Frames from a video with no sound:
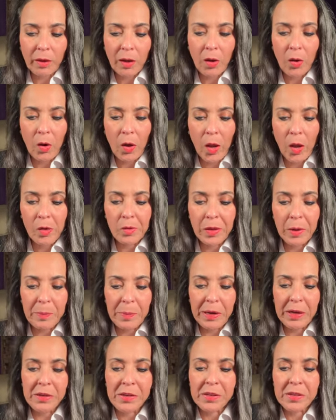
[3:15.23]
yeah, they
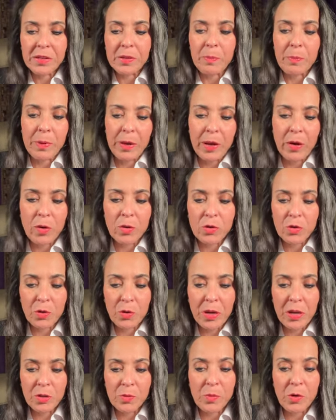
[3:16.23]
made it disappear. So
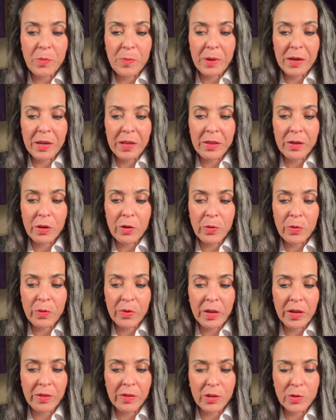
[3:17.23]
he has more money than you
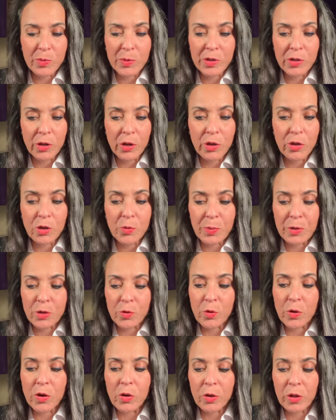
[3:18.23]
think. This was a huge
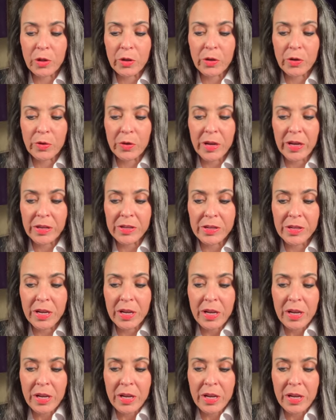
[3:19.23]
betrayal on your end.